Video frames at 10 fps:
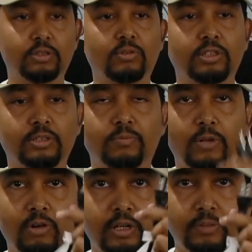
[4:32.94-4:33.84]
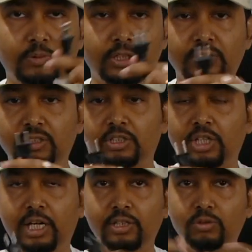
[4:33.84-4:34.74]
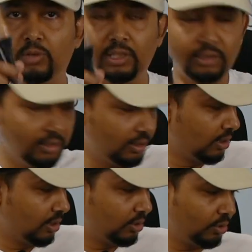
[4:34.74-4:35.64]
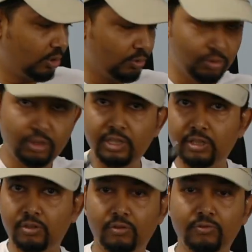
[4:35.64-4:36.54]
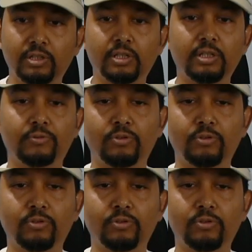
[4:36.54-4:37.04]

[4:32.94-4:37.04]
This one is a power adapter. This is a Chinese one, so you would need a converter